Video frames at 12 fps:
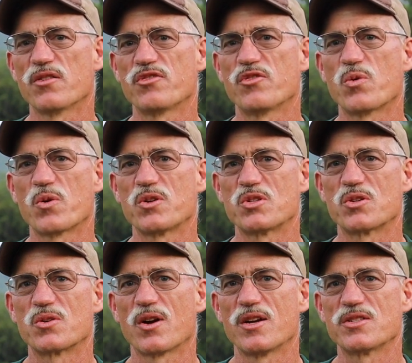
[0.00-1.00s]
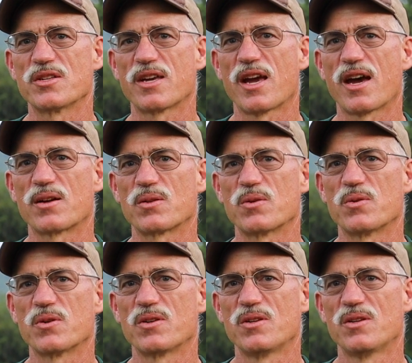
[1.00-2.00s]
forage to graze the cattle
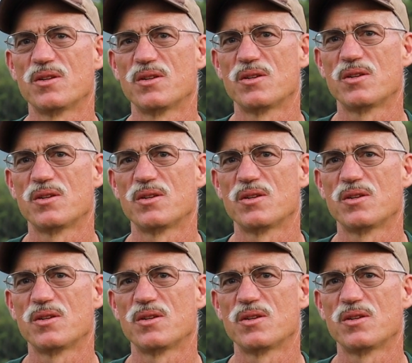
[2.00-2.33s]
on